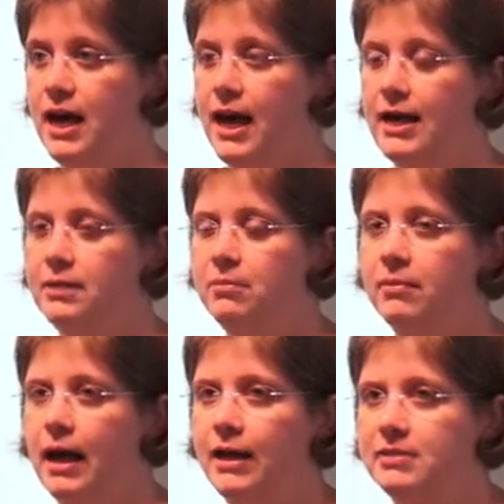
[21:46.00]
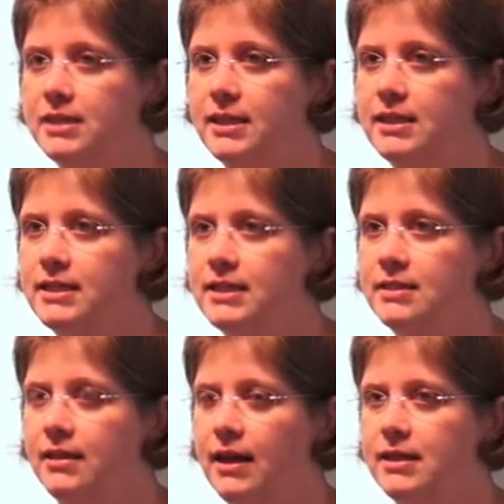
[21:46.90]
Um, I've seen
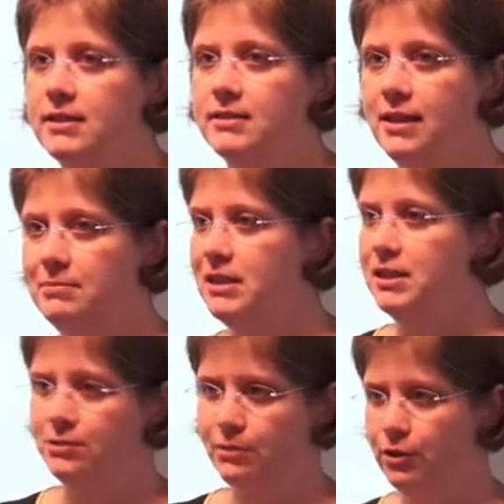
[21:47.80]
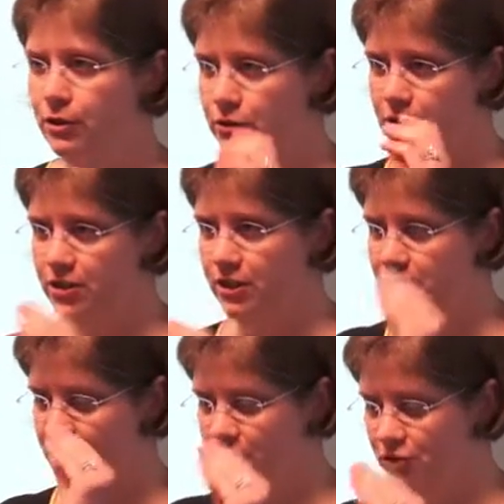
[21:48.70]
it that templates were used
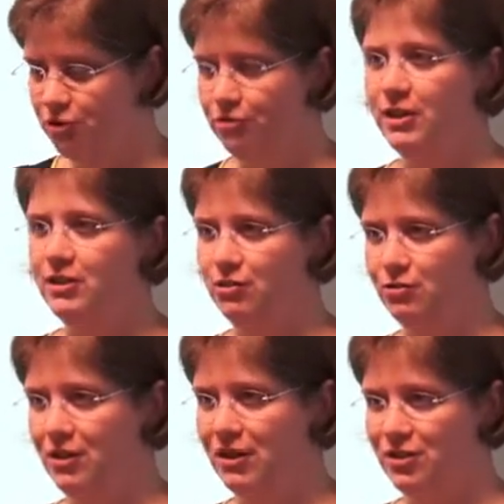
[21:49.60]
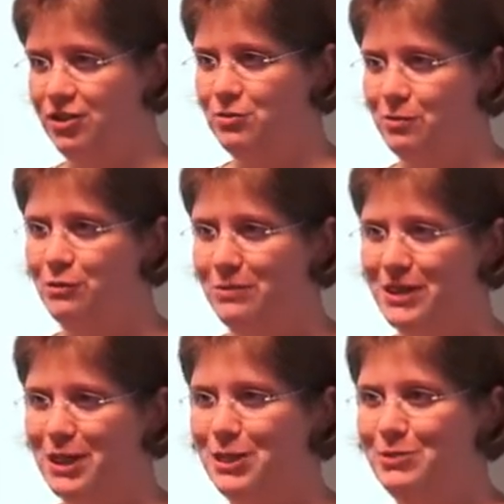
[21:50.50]
just strict to I just put my
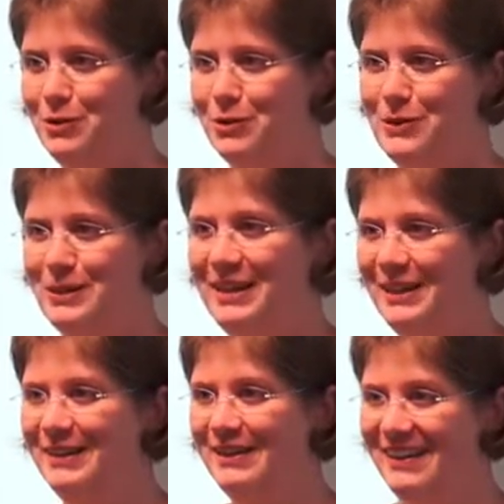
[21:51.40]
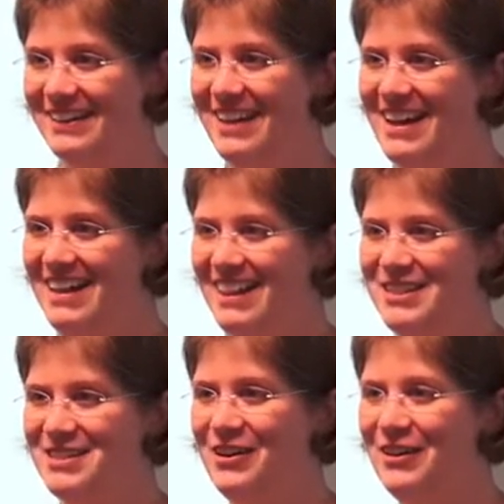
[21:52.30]
text box in here and
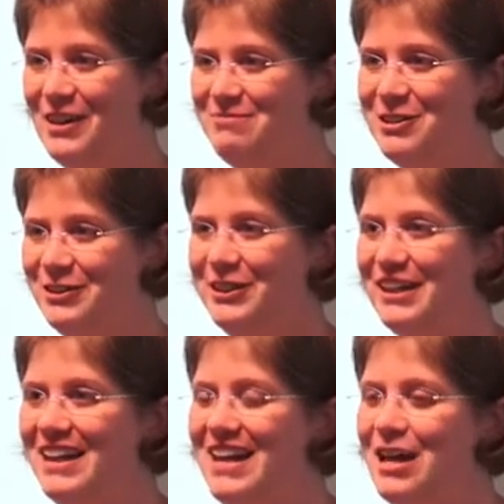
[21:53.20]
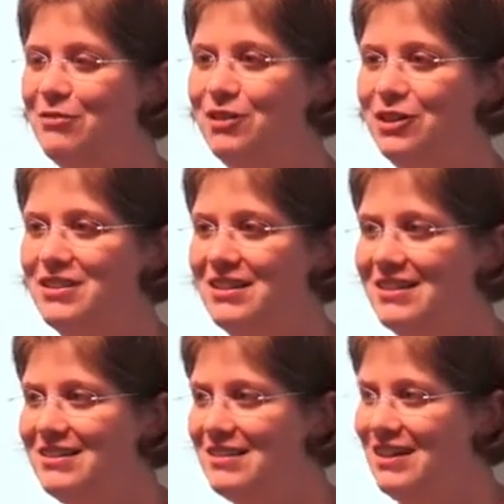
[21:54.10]
that's all I'm doing,
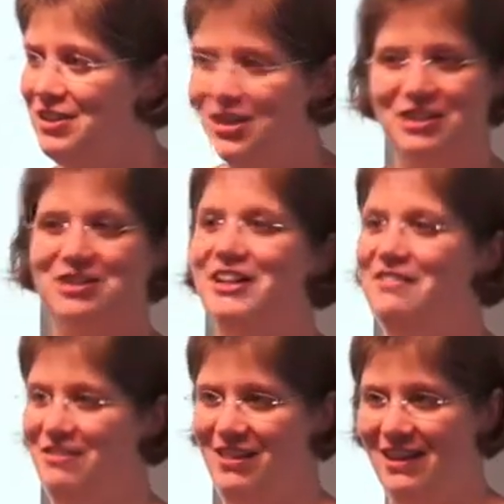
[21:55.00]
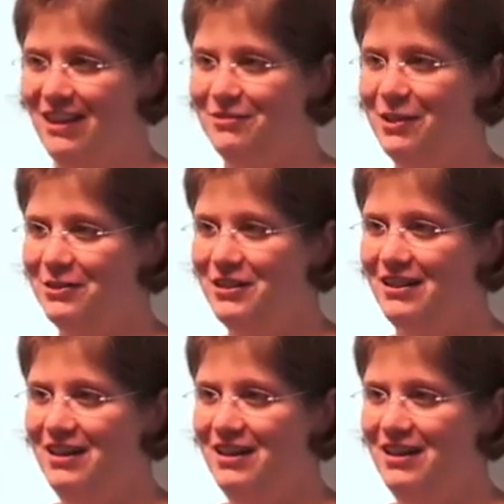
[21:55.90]
versus changing everything around.